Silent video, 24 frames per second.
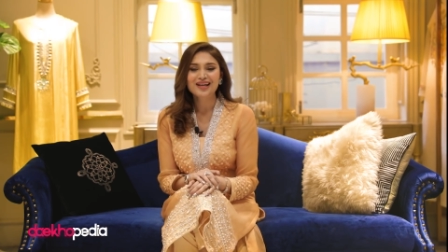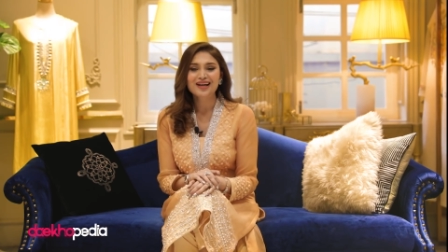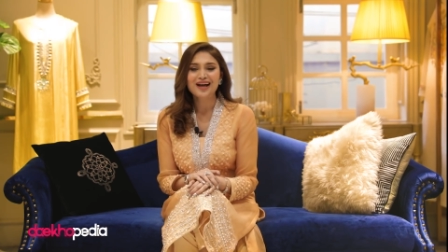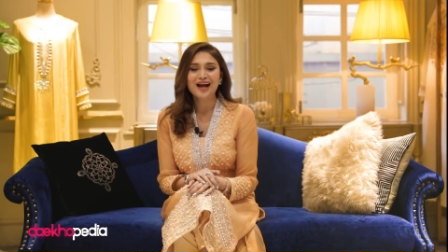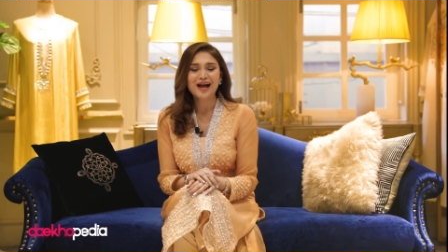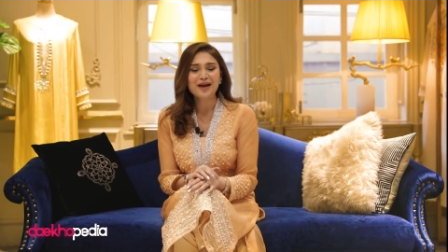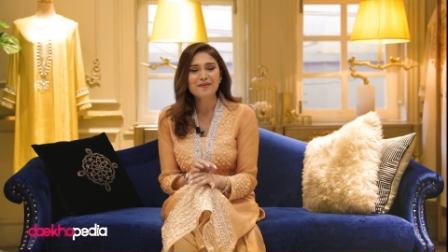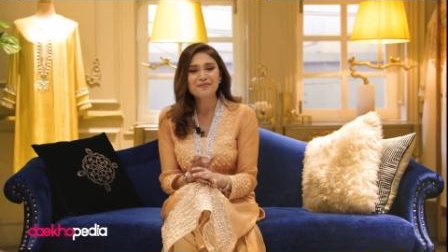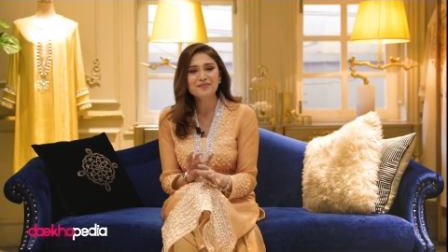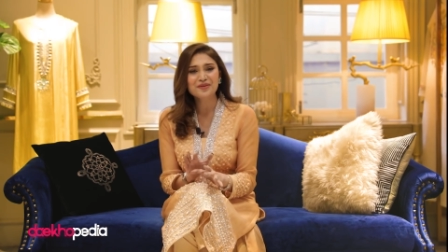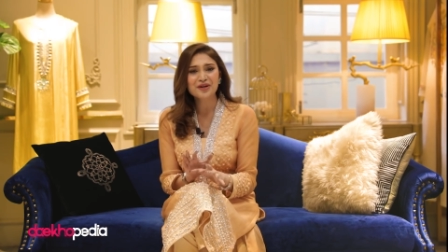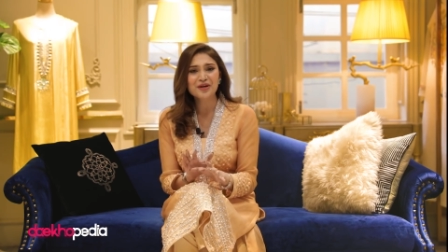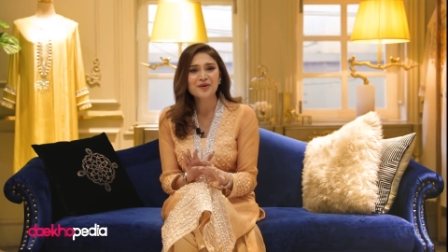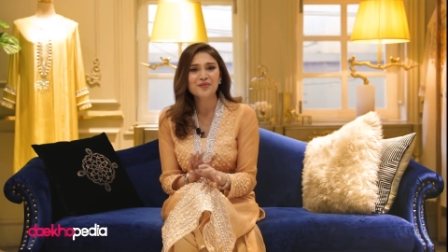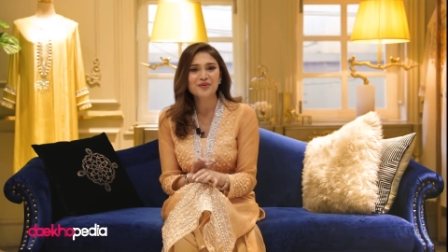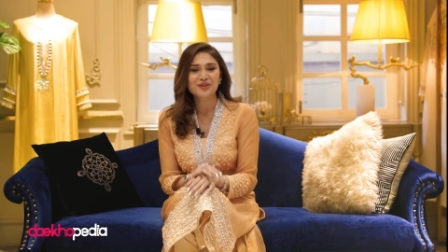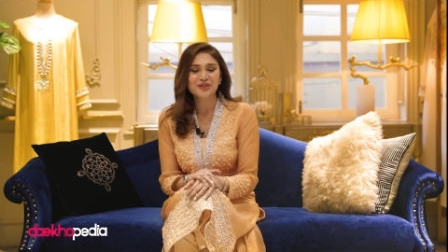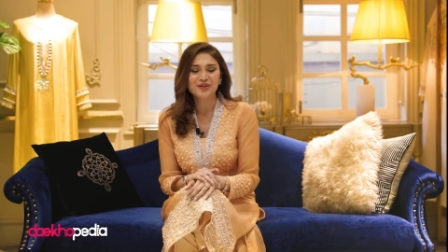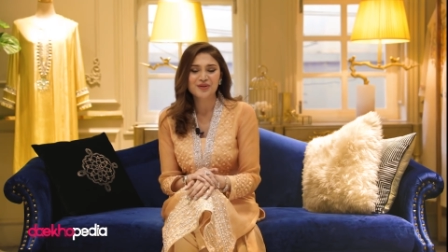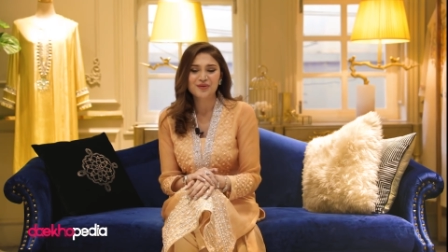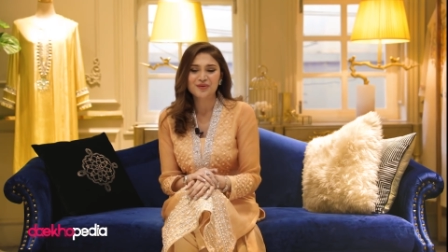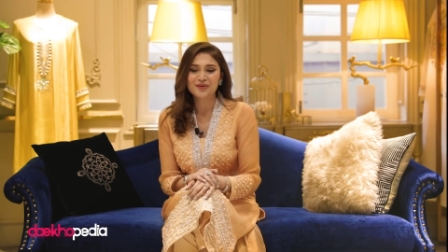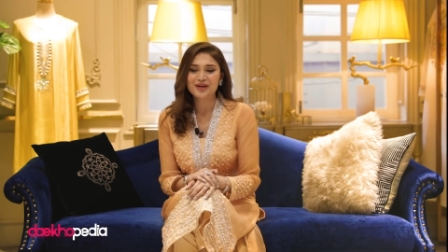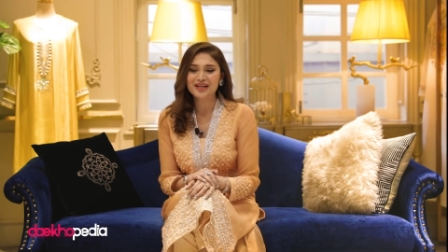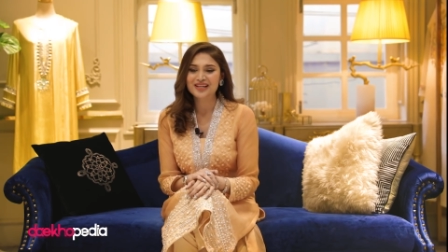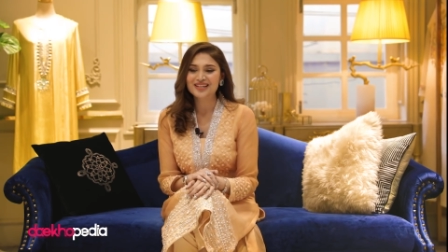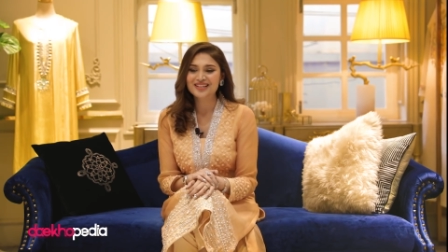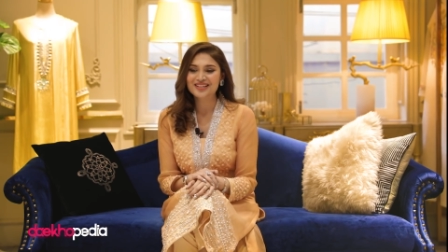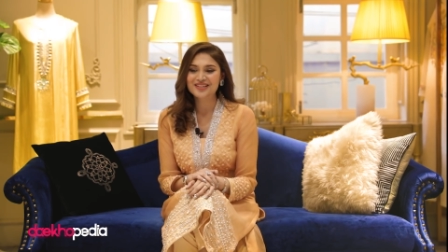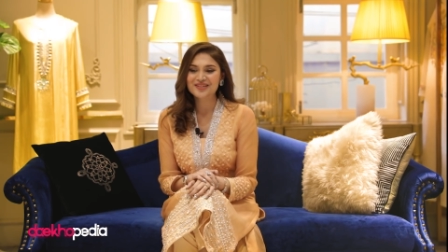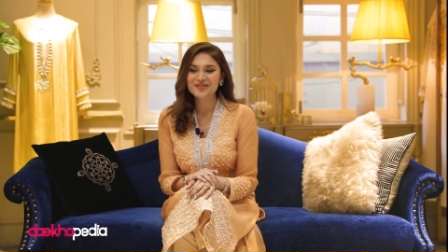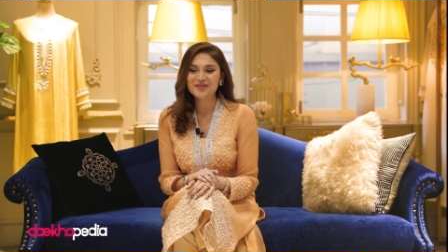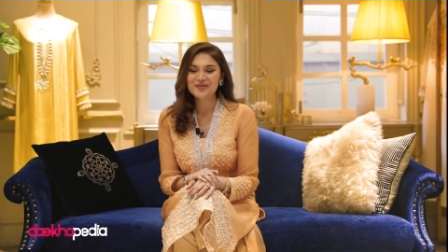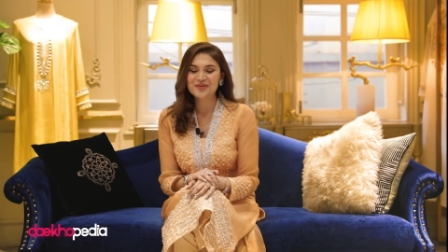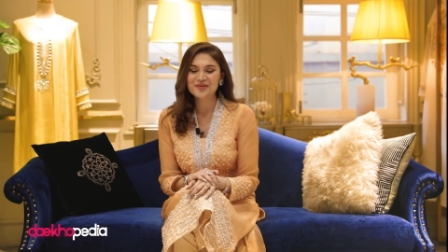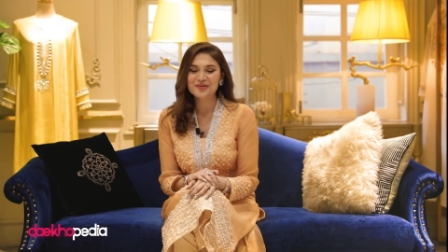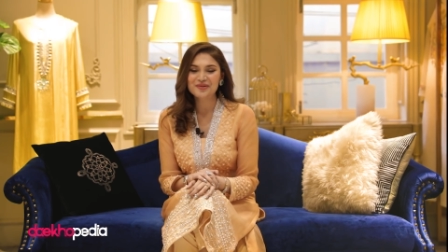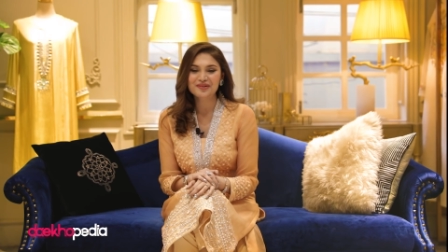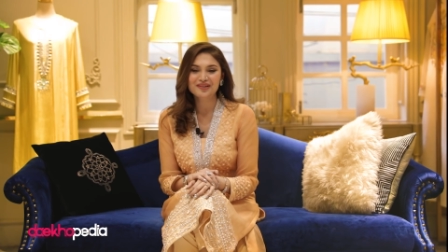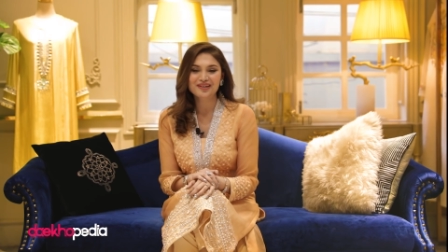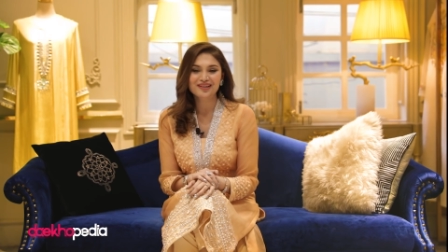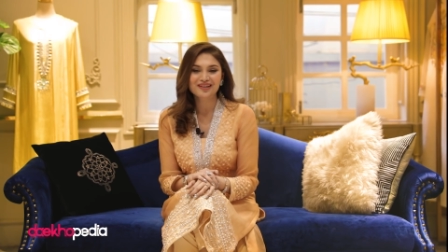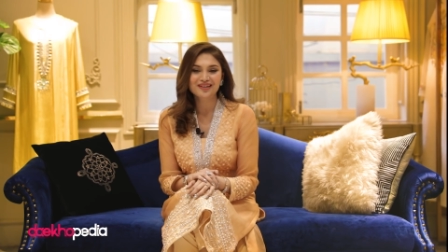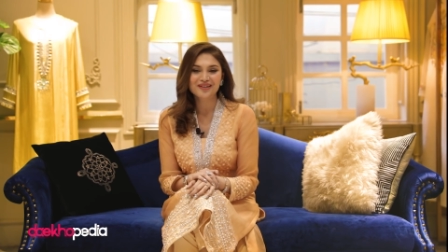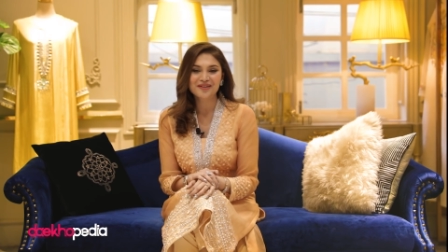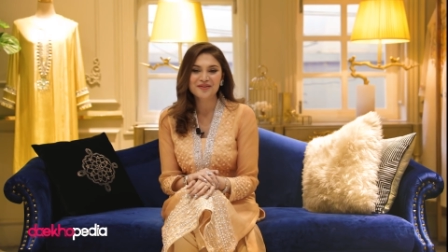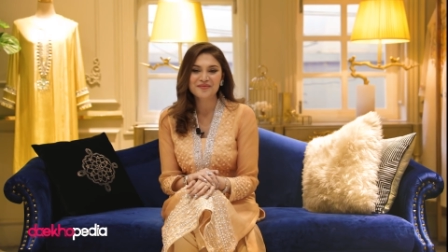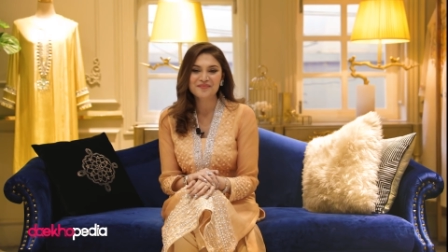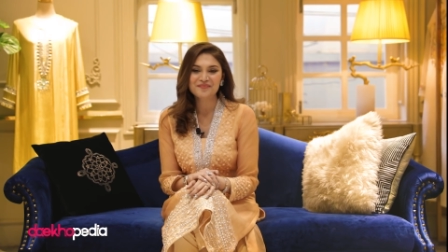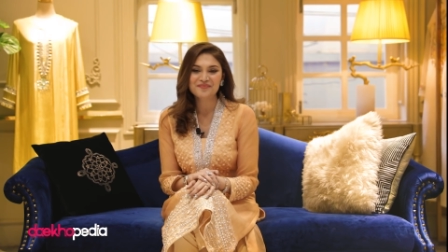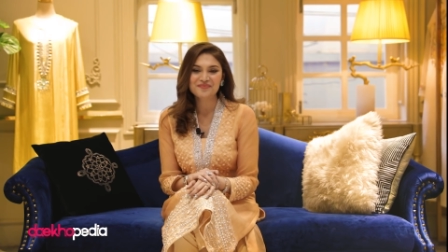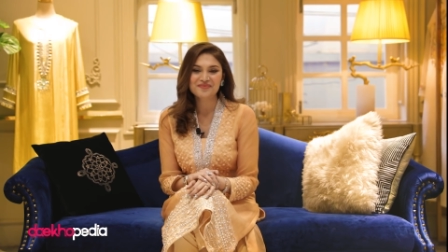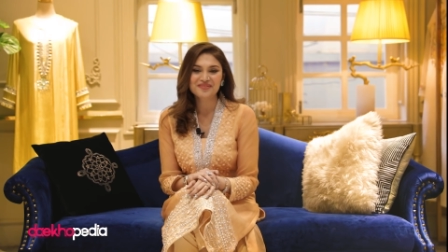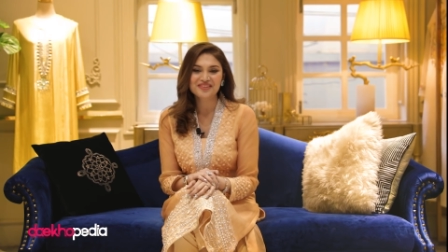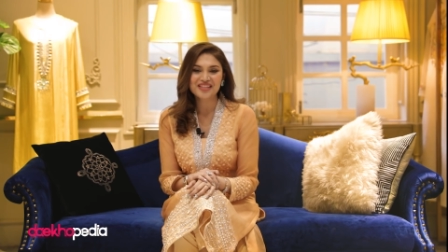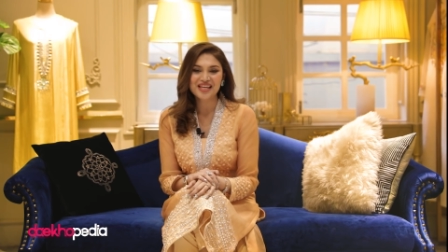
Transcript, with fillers: I'm there with you. And you know, um,